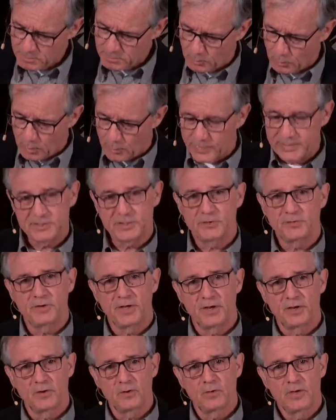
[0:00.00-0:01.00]
But what we do
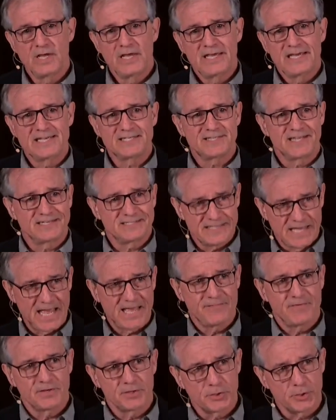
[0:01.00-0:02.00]
know is that
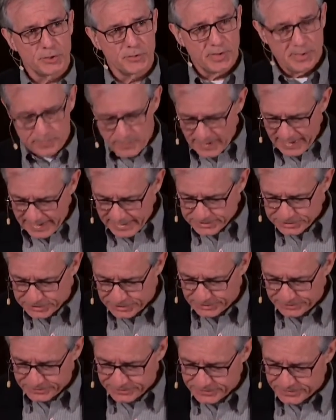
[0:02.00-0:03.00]
David grew
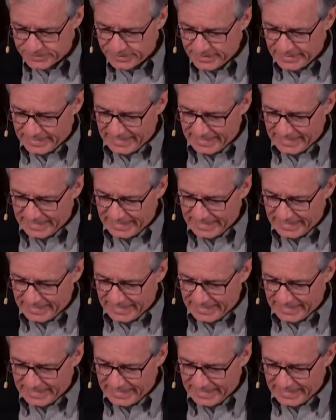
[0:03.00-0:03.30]
impatient.